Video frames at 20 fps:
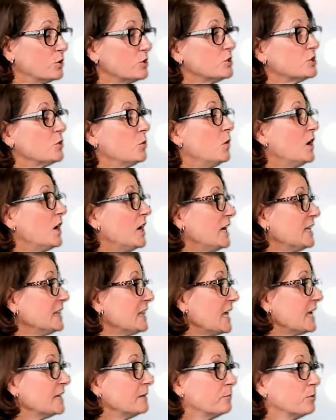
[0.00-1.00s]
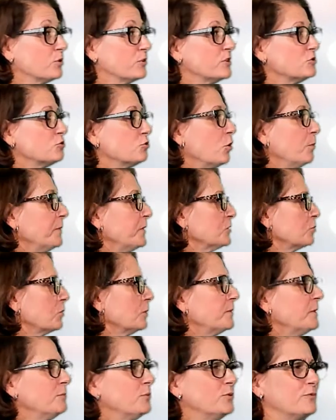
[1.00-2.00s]
So unlike birth control pills where
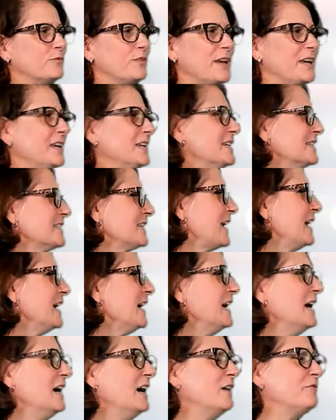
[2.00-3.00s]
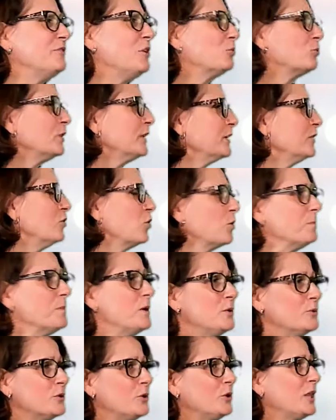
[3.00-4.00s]
people say, I felt really
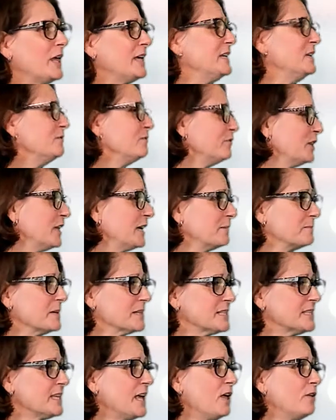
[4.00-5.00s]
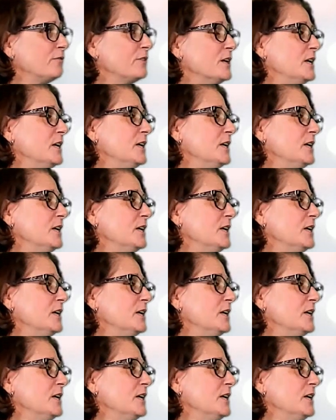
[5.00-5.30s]
hormonal, I didn't feel like myself,